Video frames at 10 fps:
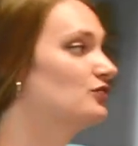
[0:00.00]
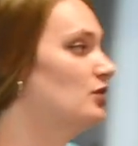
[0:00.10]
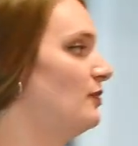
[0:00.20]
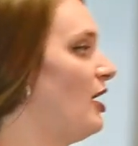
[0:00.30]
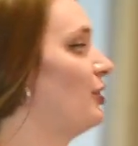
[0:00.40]
for
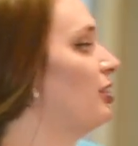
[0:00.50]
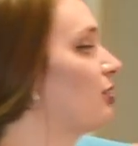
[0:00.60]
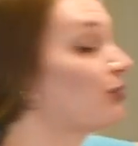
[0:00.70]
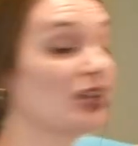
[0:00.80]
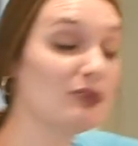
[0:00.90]
about
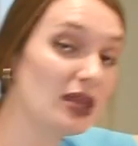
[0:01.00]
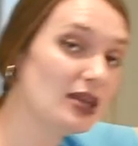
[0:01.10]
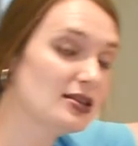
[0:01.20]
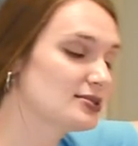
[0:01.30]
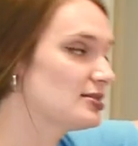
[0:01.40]
three
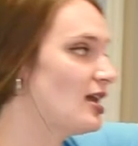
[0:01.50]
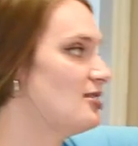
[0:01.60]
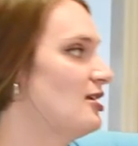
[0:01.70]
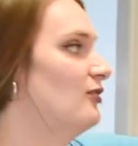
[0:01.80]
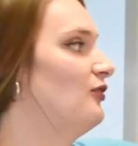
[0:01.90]
minutes and
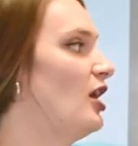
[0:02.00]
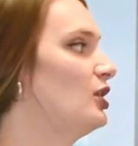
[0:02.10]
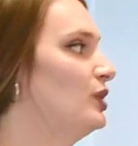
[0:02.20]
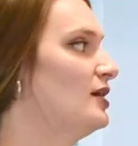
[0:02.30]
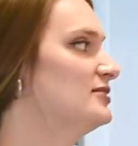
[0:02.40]
then
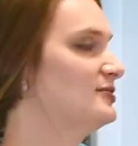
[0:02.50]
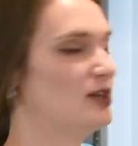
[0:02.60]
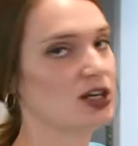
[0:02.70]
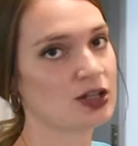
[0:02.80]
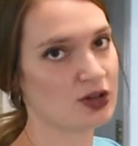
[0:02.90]
follow it up,
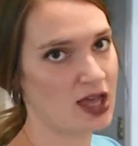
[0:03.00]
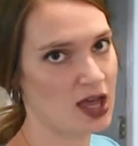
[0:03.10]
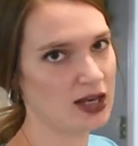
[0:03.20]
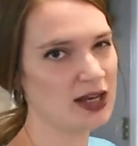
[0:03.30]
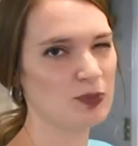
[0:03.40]
spin it
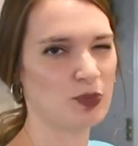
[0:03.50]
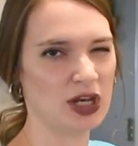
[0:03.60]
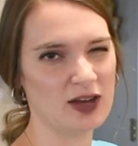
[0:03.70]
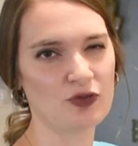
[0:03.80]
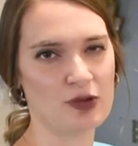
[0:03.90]
around, and put
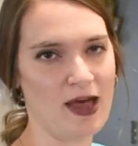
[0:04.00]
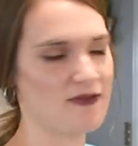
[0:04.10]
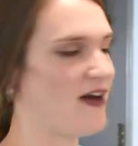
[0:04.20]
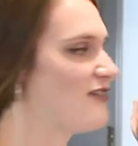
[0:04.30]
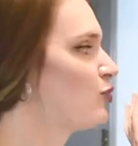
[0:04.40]
it in for
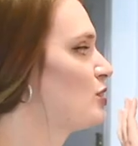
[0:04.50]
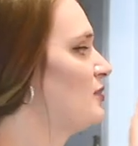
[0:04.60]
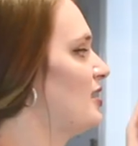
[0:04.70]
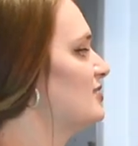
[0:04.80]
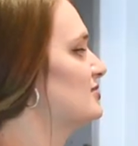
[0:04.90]
about five more
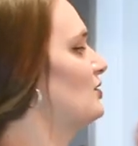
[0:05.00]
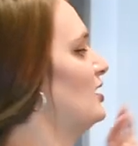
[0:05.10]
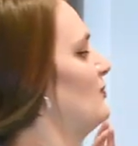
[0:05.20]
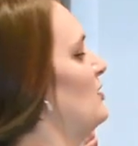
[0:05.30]
minutes so it can